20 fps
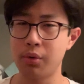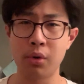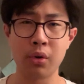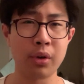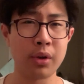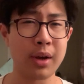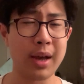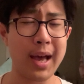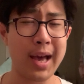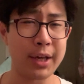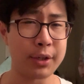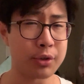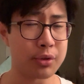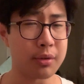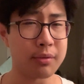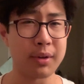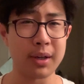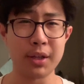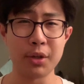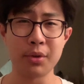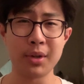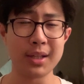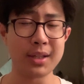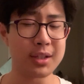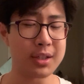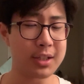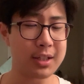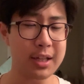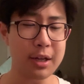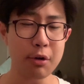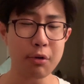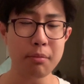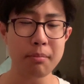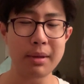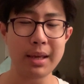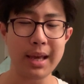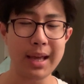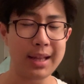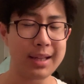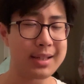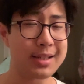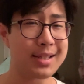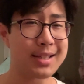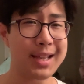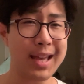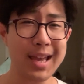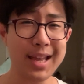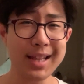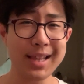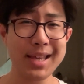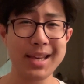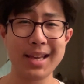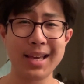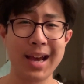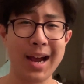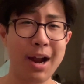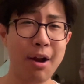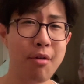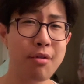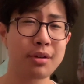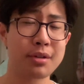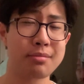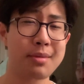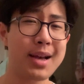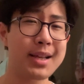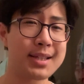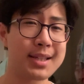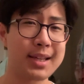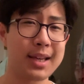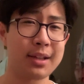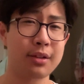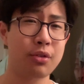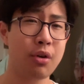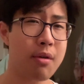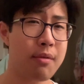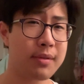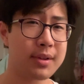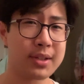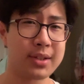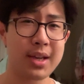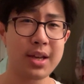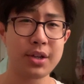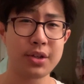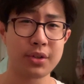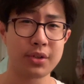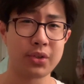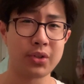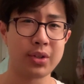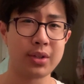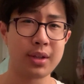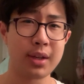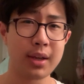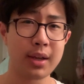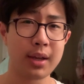or you're extrovert, you can still be insanely charismatic in conversations.